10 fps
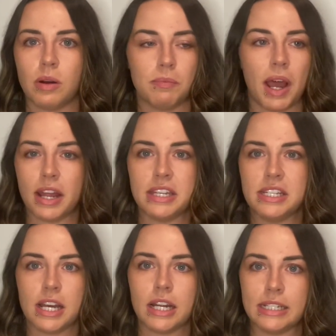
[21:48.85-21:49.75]
I'm like, I
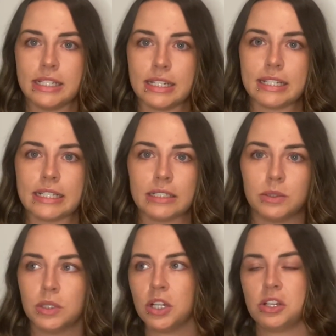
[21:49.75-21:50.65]
need it now.